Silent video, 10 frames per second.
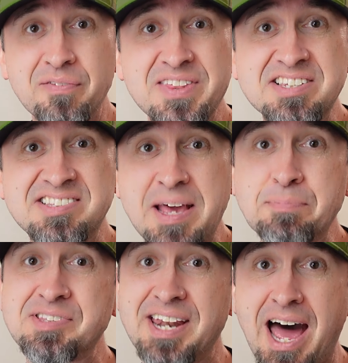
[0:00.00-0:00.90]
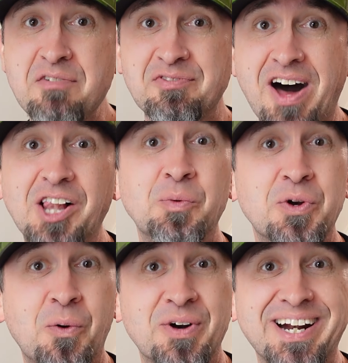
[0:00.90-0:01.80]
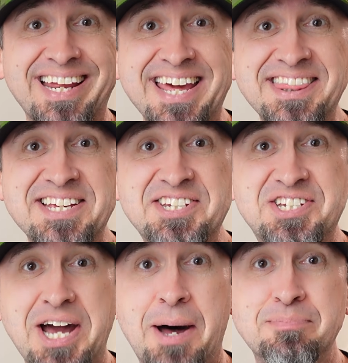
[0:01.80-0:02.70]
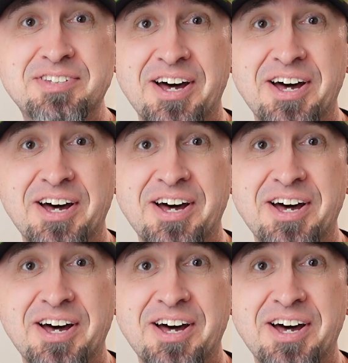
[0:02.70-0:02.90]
of the steps that I follow in order to get this job